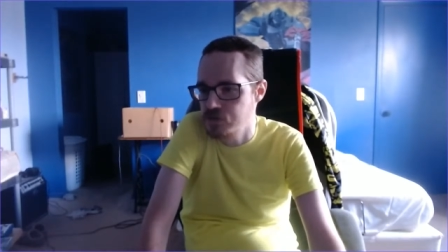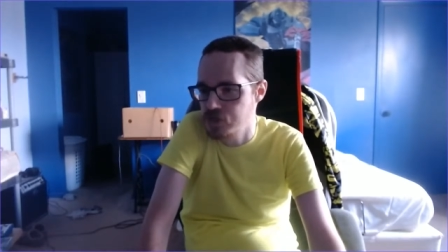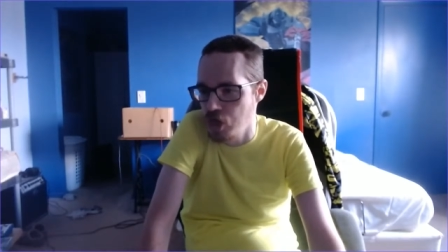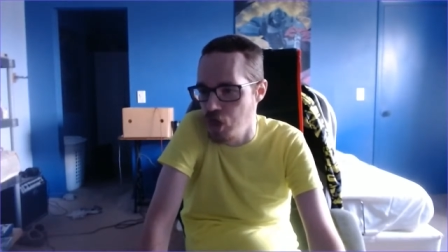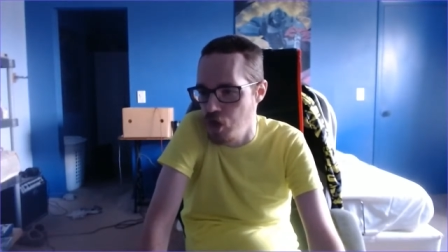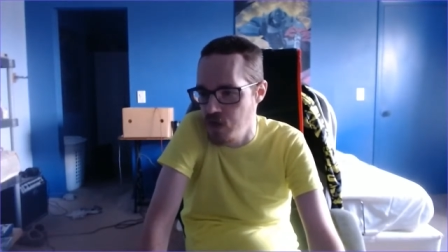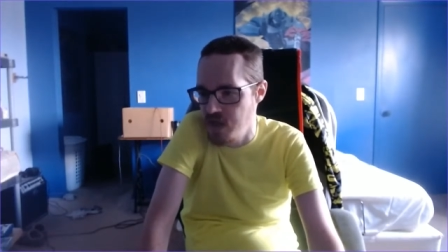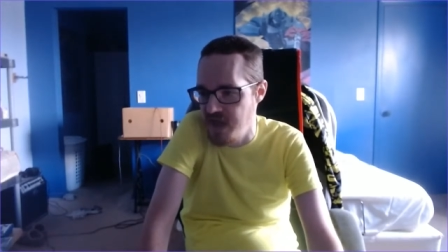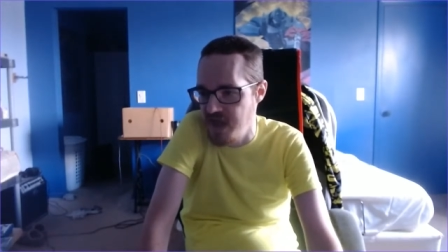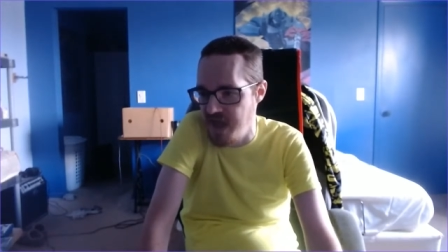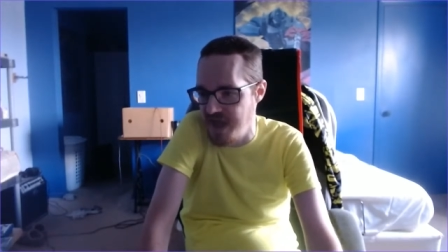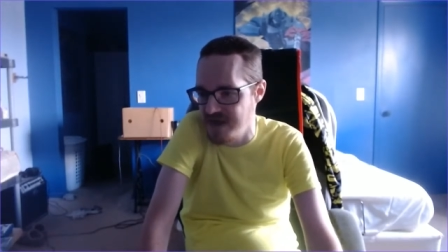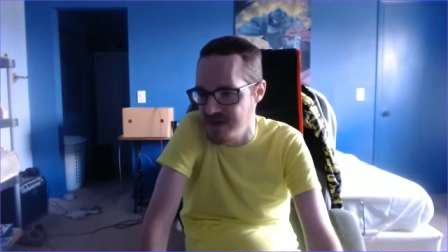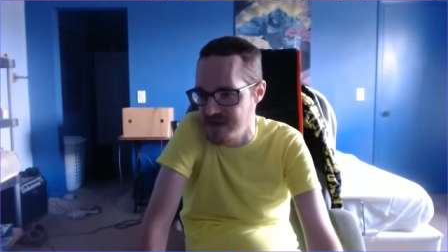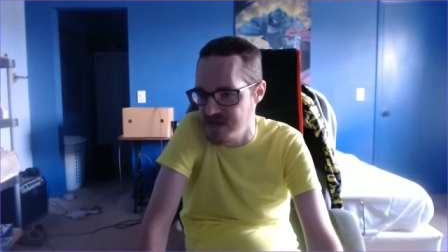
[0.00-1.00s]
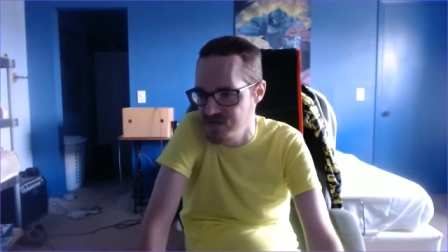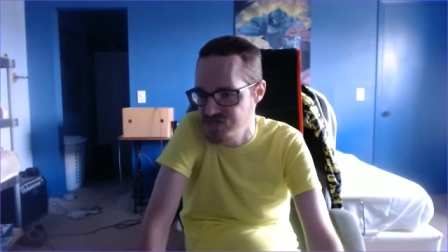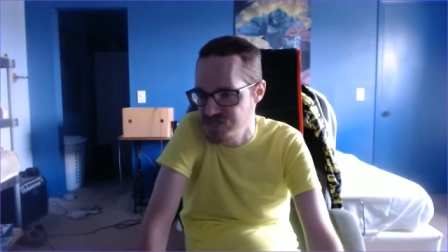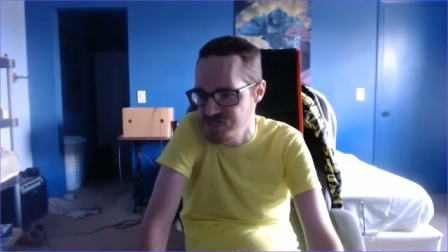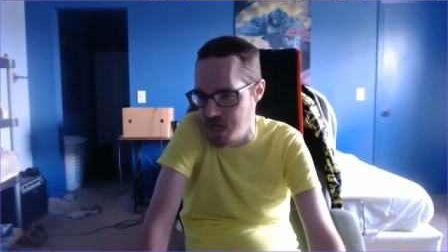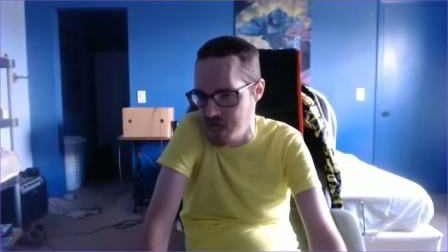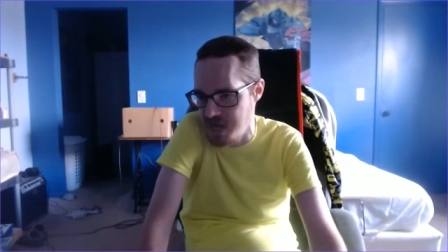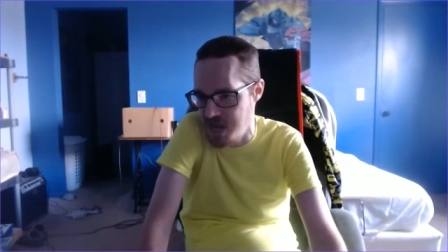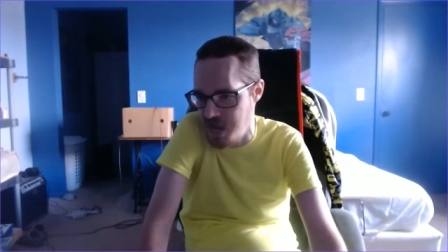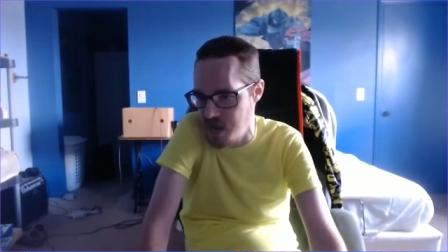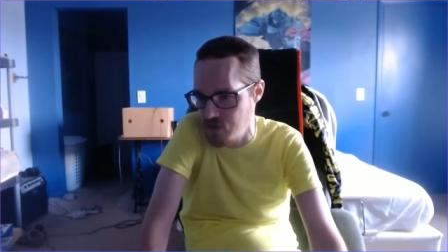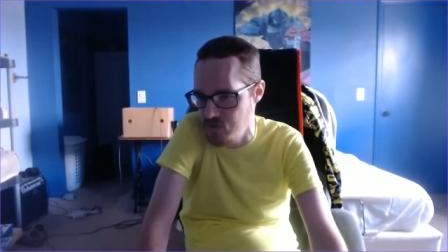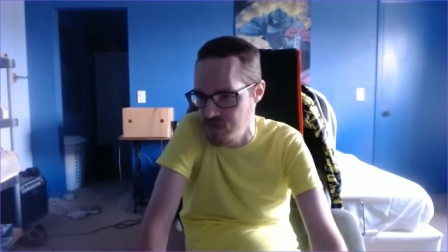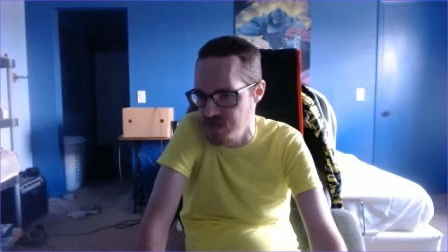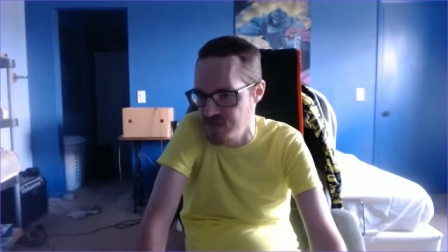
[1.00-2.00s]
go ahead and check
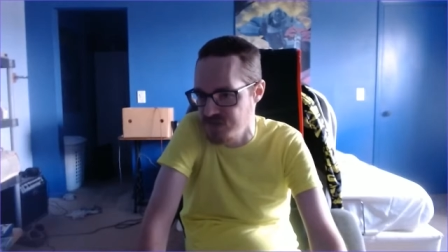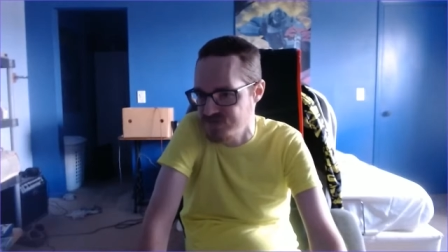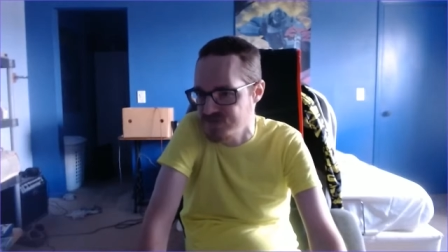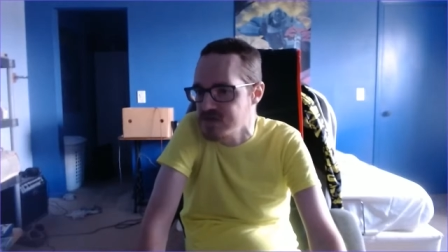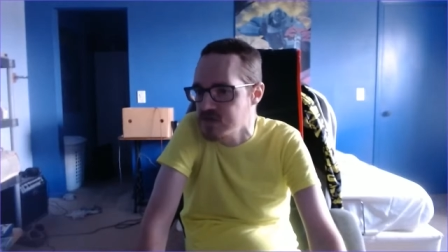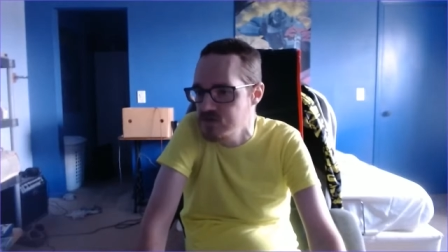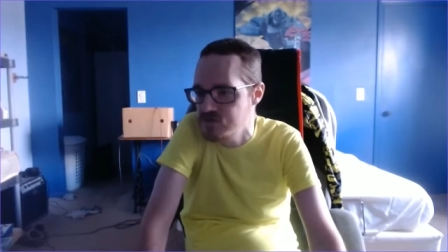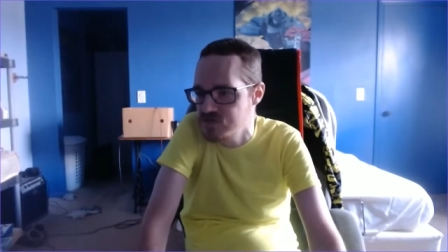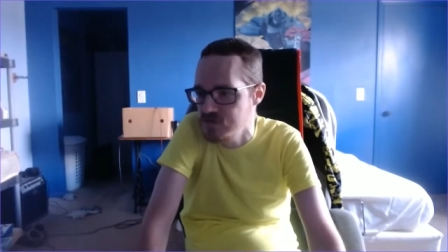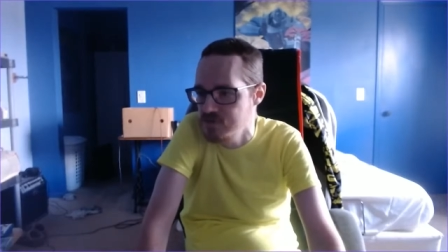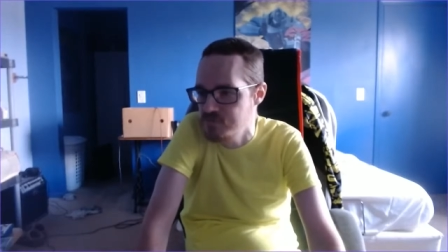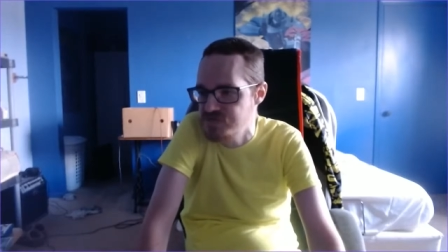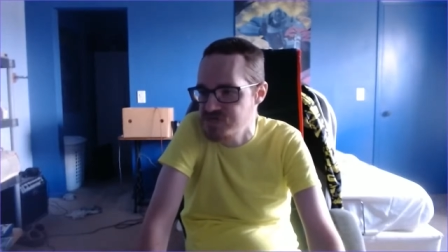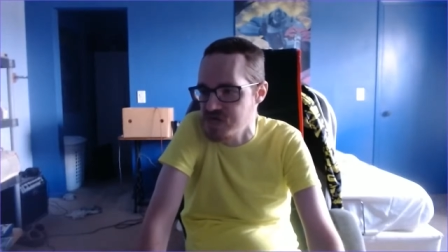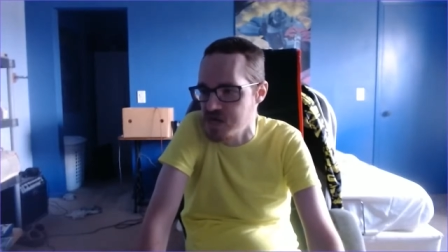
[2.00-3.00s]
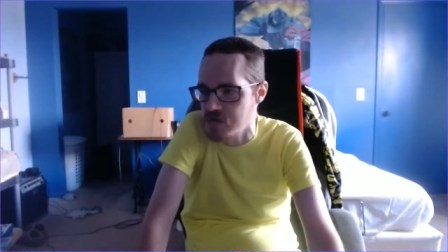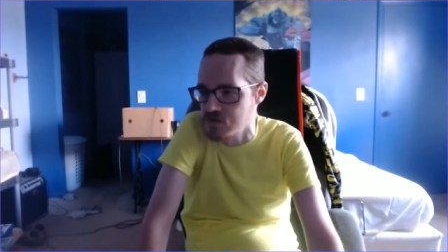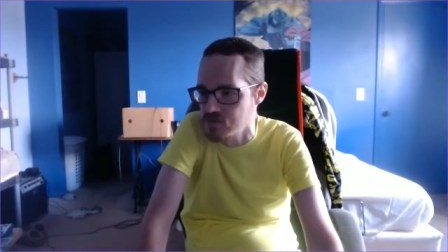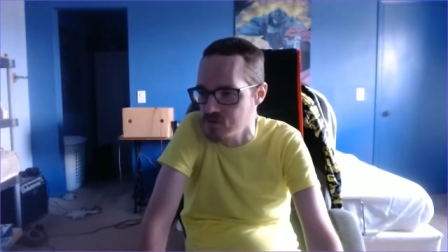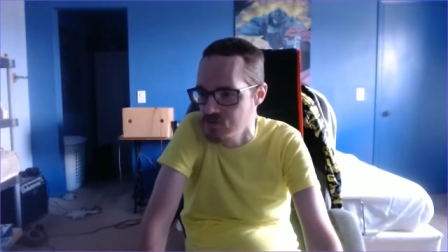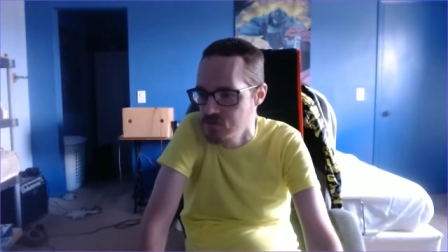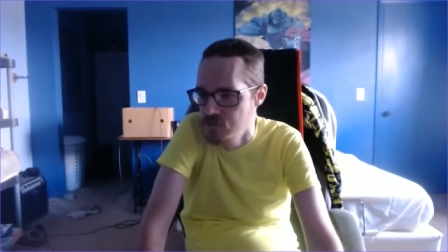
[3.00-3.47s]
out his YouTube channel.